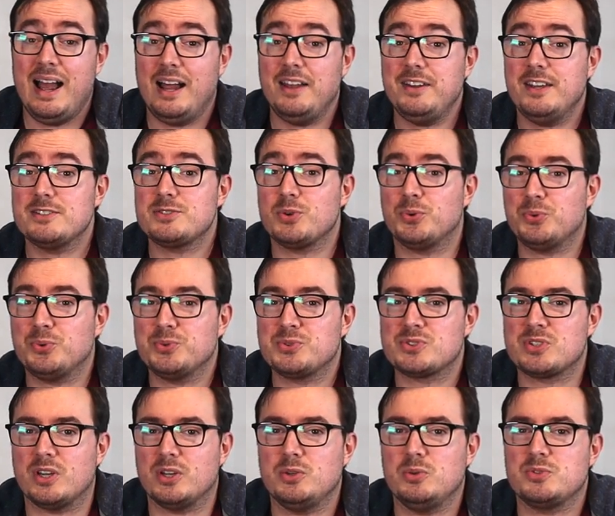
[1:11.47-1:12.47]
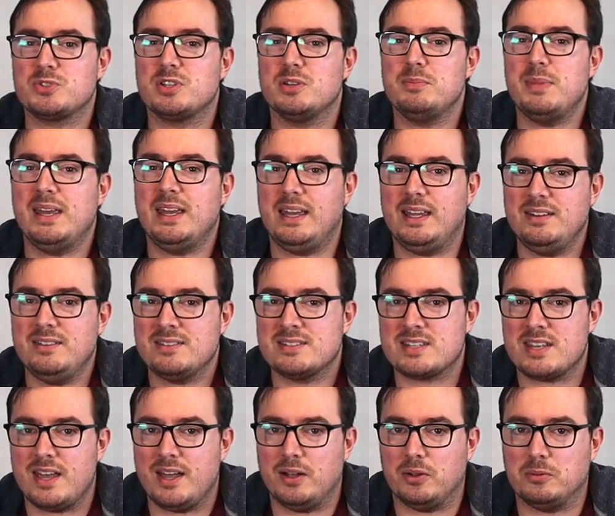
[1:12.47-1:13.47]
And there's also some
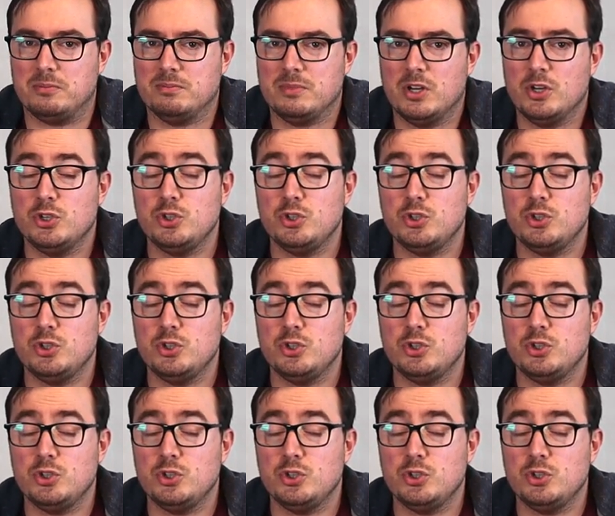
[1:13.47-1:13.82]
intel.